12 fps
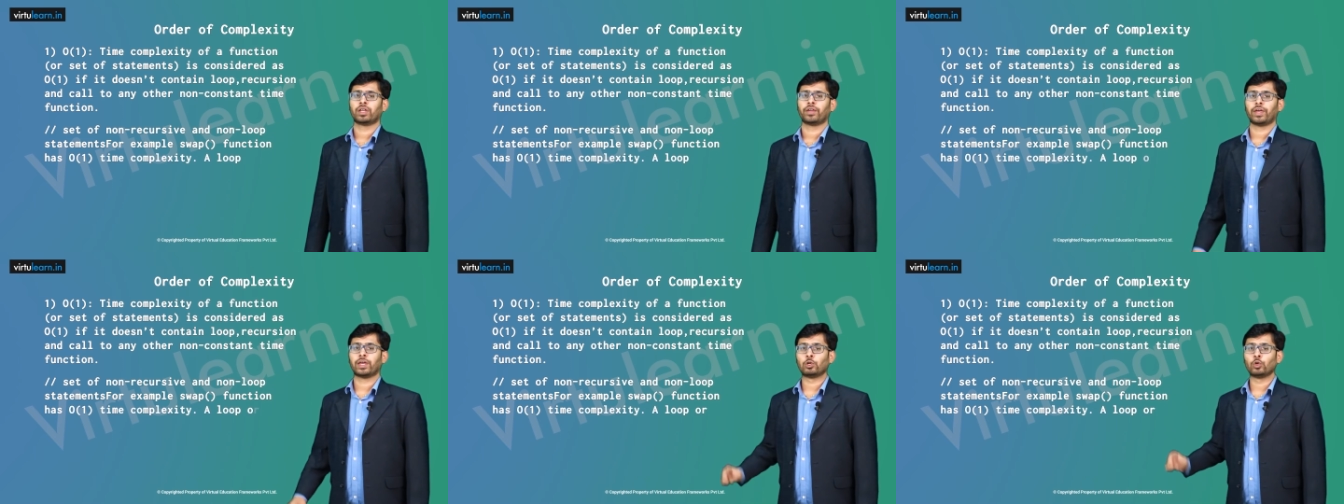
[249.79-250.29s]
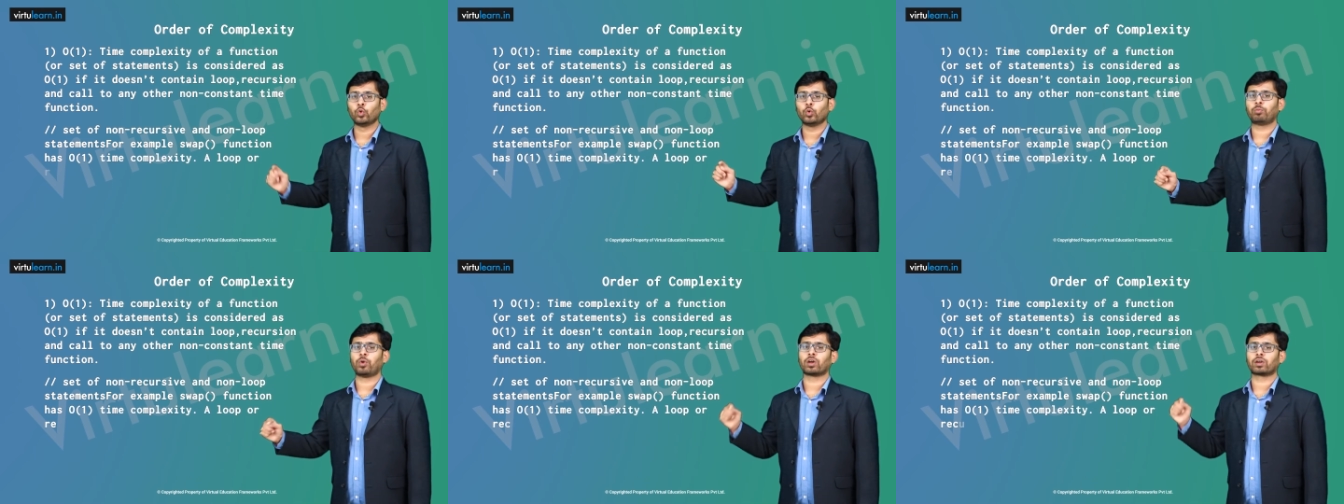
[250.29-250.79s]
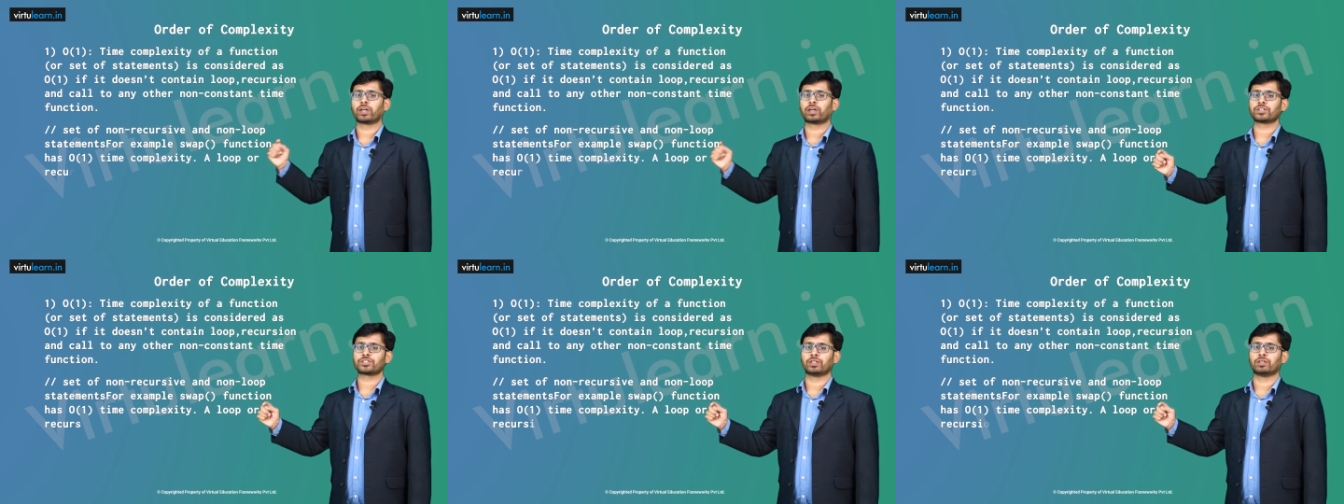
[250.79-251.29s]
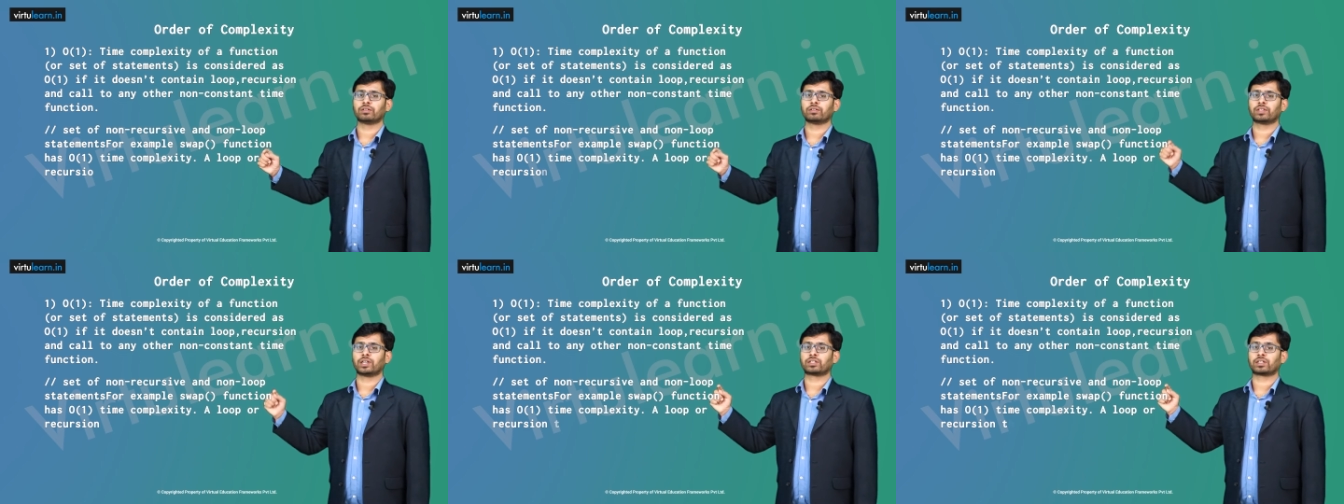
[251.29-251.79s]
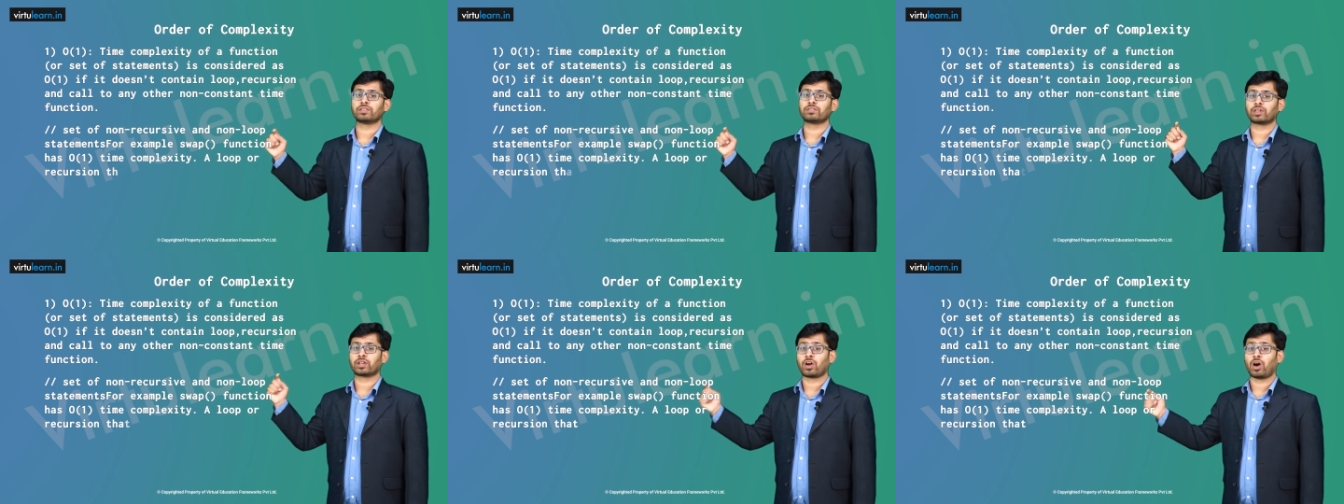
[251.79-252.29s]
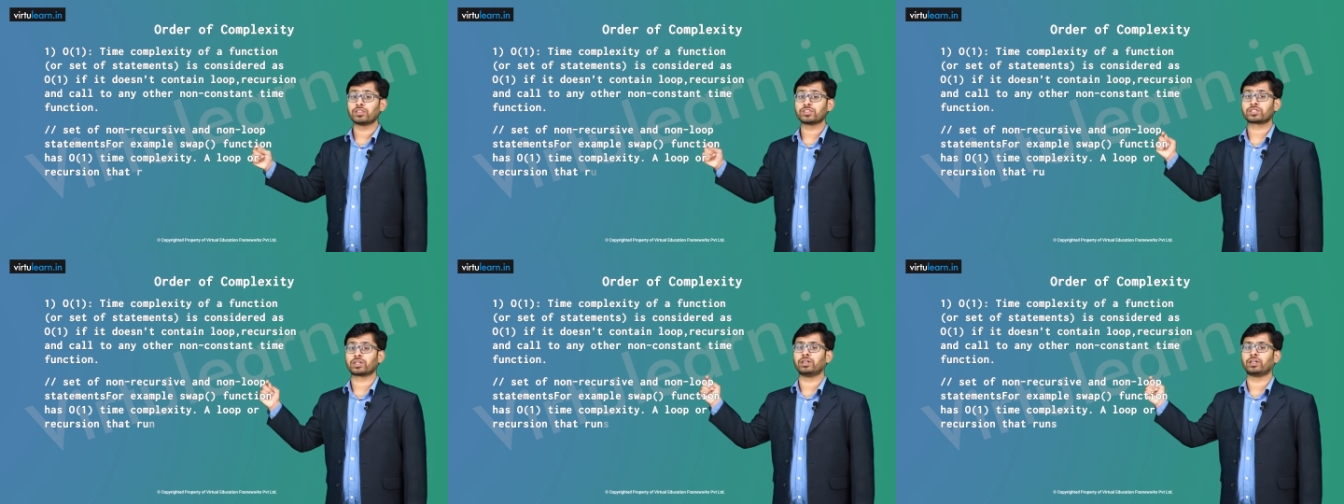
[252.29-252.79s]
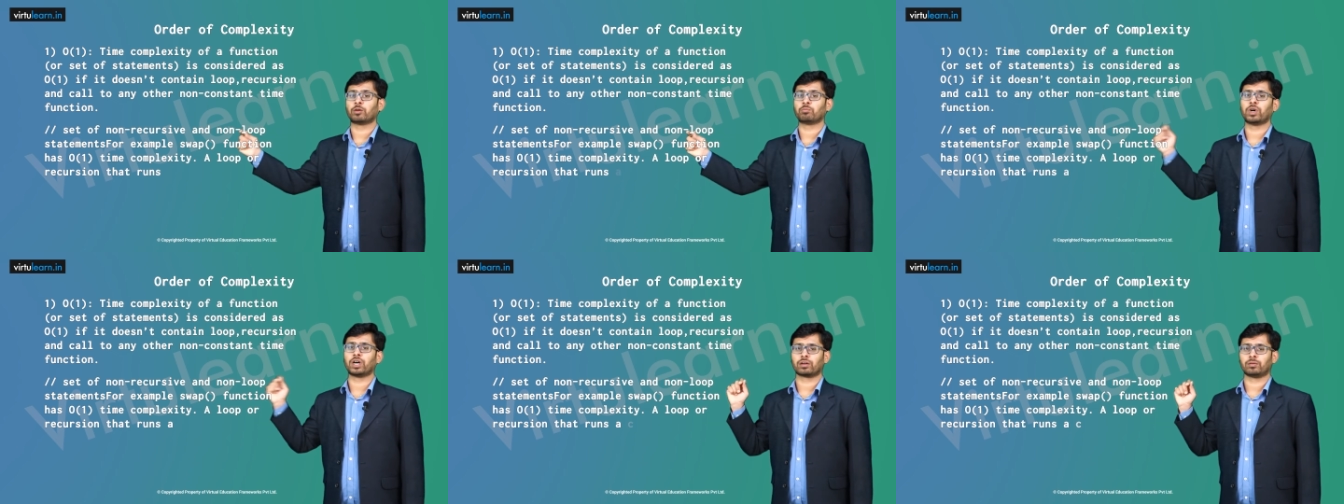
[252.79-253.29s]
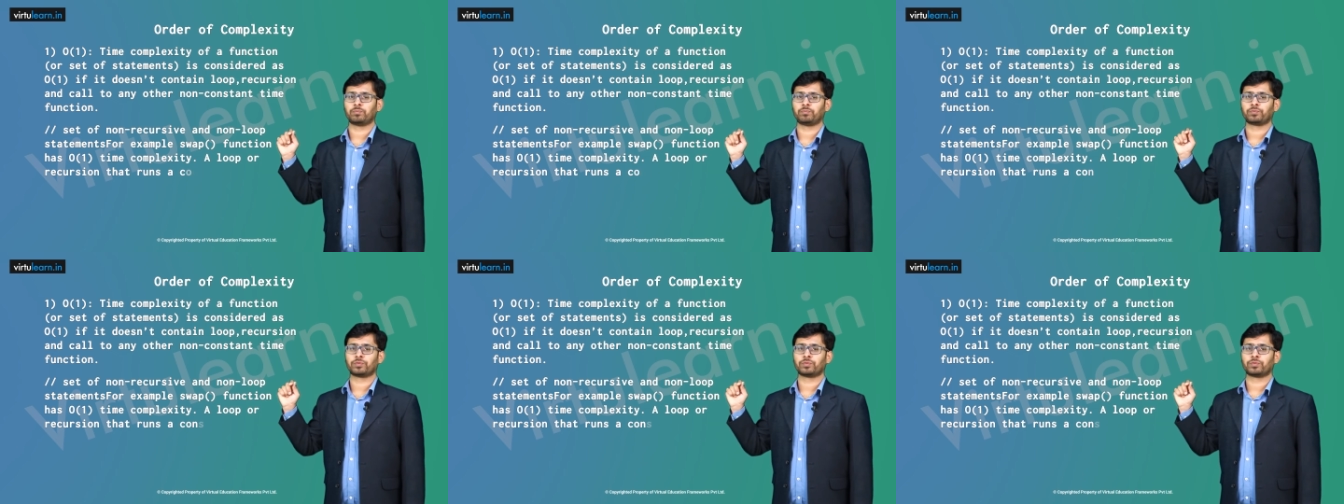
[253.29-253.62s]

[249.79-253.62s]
A loop or recursion that runs a constant number,